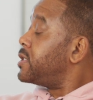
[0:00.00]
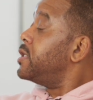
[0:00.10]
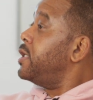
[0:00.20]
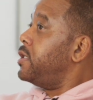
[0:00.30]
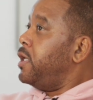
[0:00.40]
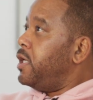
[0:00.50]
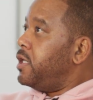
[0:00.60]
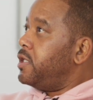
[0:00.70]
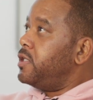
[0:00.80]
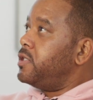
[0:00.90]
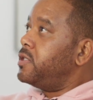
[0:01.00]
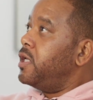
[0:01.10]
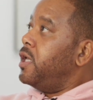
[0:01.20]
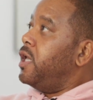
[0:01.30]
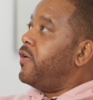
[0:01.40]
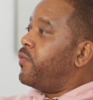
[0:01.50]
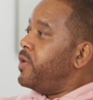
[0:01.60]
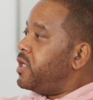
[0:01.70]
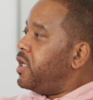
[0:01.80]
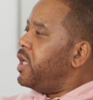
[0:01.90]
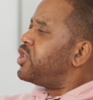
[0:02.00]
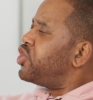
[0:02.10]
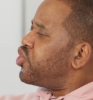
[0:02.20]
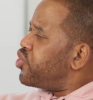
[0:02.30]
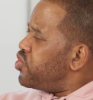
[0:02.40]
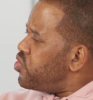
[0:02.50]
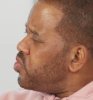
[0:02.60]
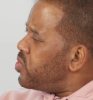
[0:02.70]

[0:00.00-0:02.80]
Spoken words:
It is, if we can, it's true